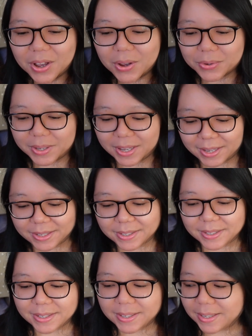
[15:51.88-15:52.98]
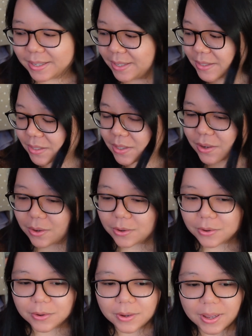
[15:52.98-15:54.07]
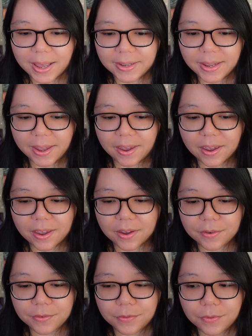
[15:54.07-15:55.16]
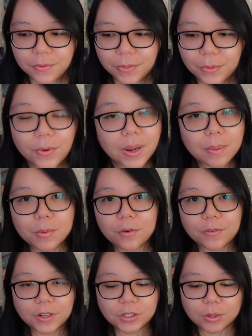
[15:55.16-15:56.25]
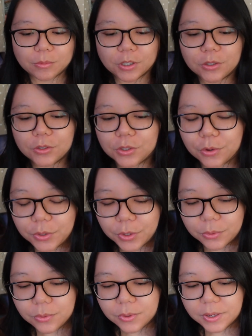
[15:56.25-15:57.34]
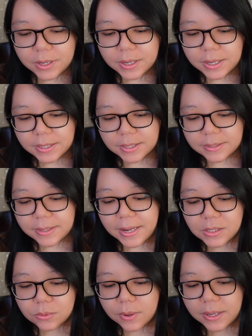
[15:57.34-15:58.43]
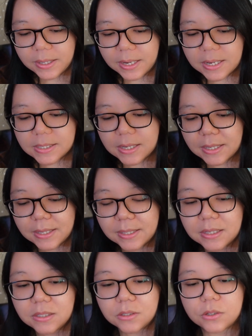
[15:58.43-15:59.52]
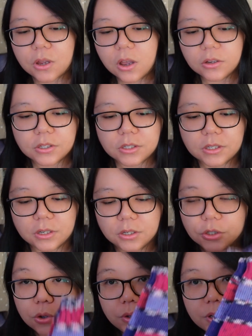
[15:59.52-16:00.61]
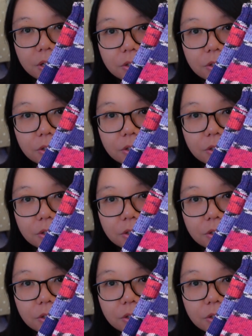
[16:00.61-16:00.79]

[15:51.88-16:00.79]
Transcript: Okay, so I have 3 more finished objects to show you. The next one is another socks, a Shorty